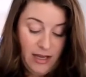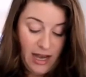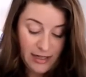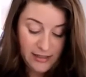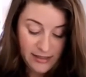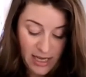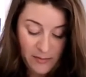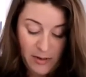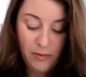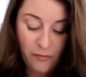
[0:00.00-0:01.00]
God
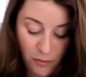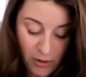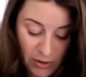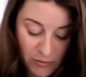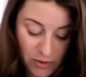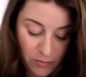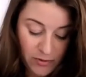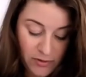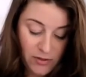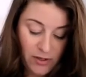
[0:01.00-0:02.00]
sent me before you to
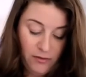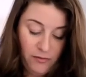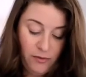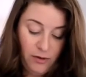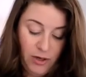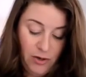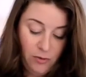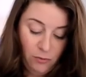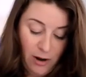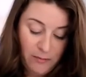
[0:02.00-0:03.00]
preserve for you
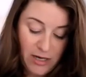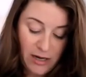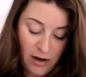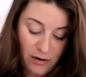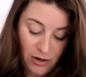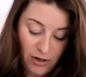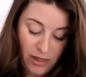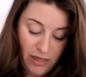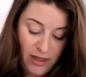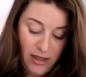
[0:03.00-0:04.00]
a remnant on
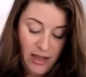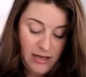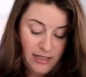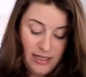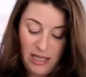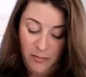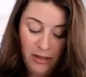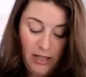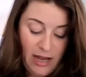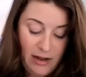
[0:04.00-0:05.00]
earth and to keep
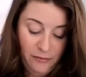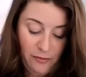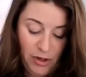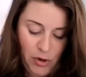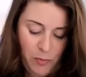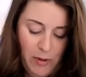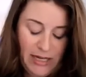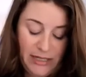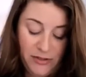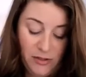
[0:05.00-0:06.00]
alive for you
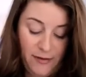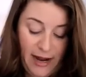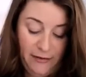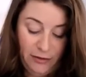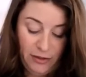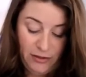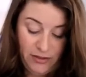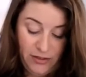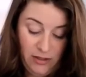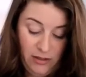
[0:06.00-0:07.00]
many
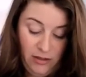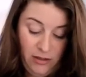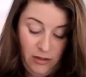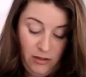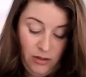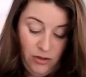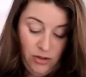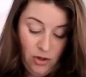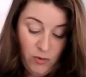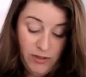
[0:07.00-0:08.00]
survivors.
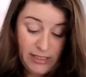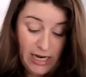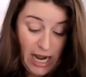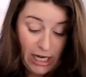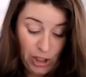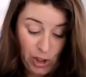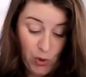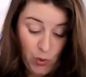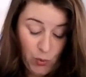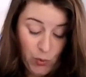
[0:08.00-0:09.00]
So it was not
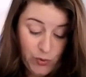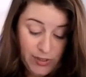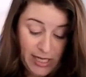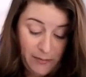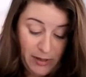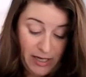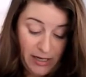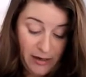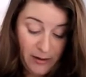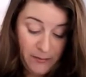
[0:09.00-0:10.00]
you who sent me
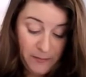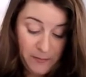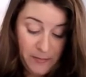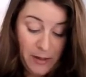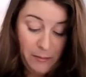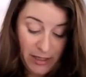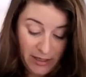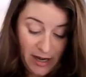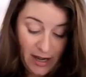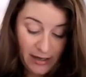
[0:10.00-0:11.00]
here, but
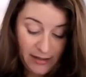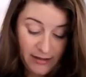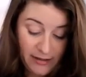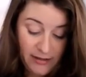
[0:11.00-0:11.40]
God.